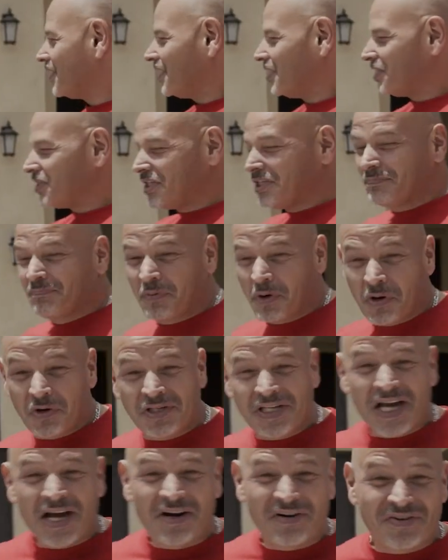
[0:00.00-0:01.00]
She's broke
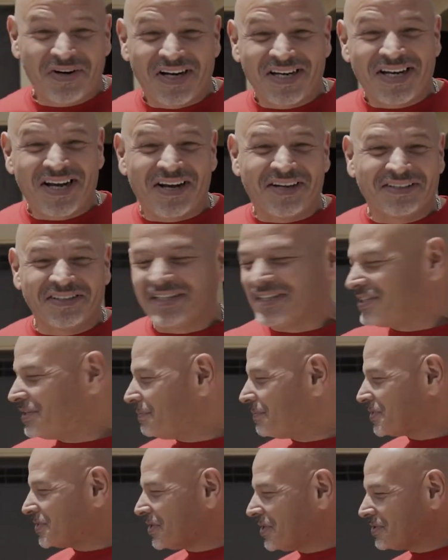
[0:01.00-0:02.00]
down right now. The
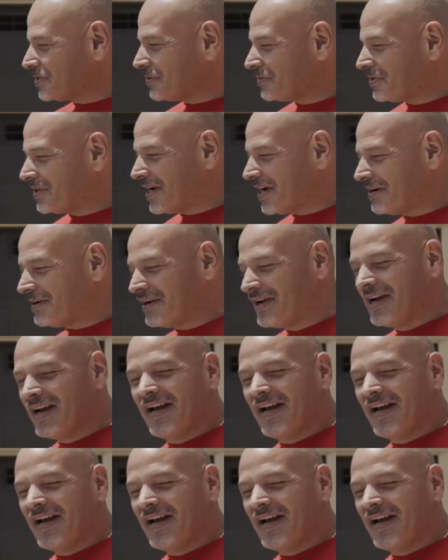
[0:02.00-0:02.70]
supercharger went out.